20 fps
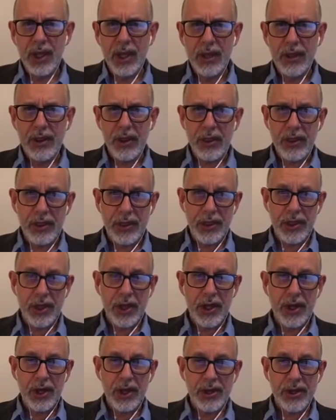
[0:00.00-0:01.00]
The
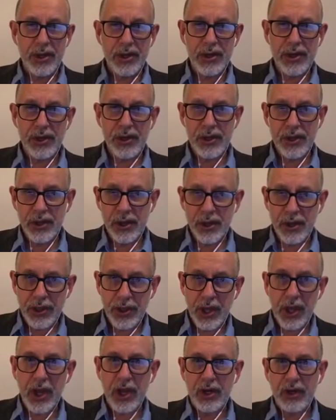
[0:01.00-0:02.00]
third
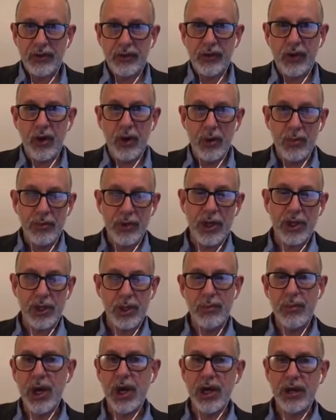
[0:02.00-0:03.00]
form that you
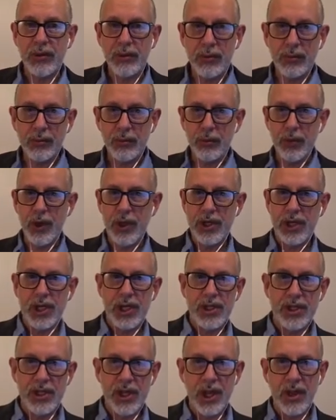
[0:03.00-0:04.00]
might want in
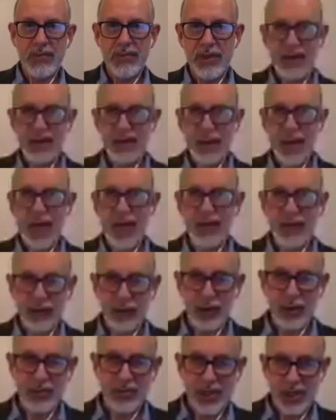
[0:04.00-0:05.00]
terms of
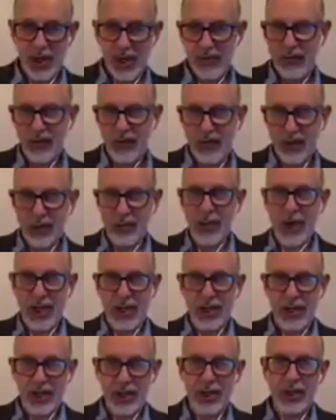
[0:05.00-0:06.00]
platforms, so I've looked at one
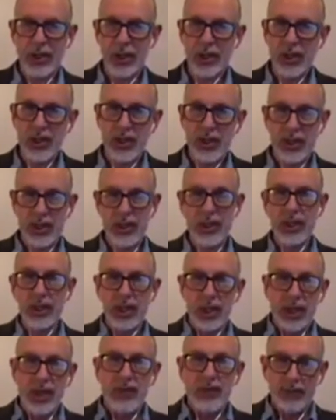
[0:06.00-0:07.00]
that you can use
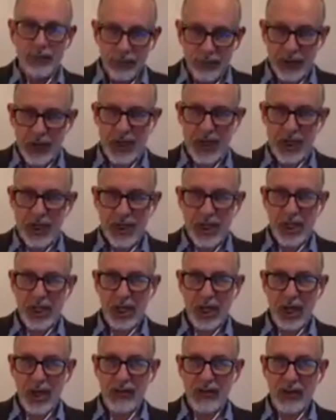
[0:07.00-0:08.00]
for teaching
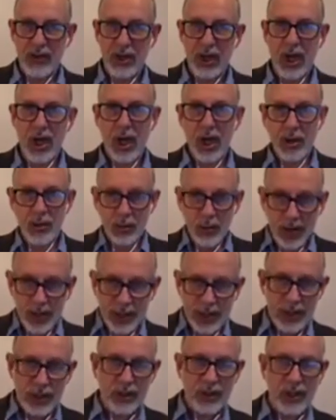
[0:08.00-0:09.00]
live online, one that
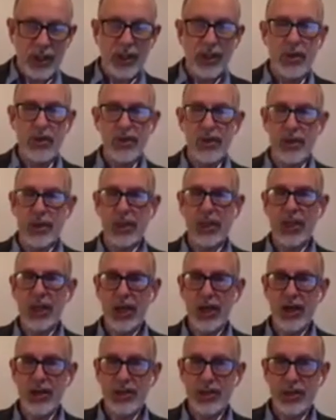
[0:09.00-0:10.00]
you can use on the
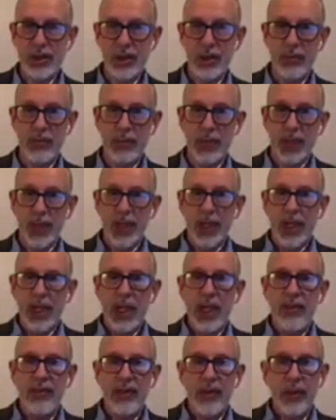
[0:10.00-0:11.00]
classroom.
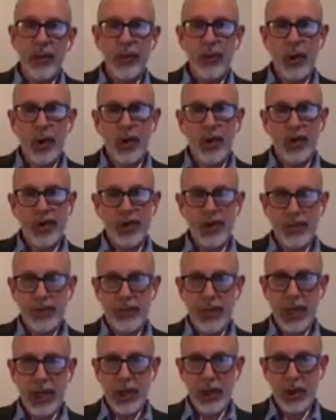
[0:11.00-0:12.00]
If you want to
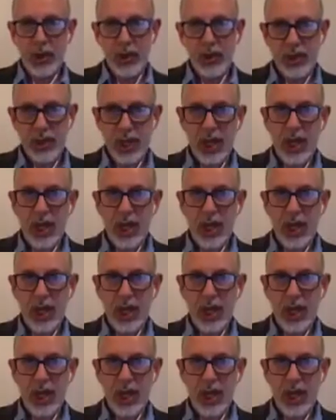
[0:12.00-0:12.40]
build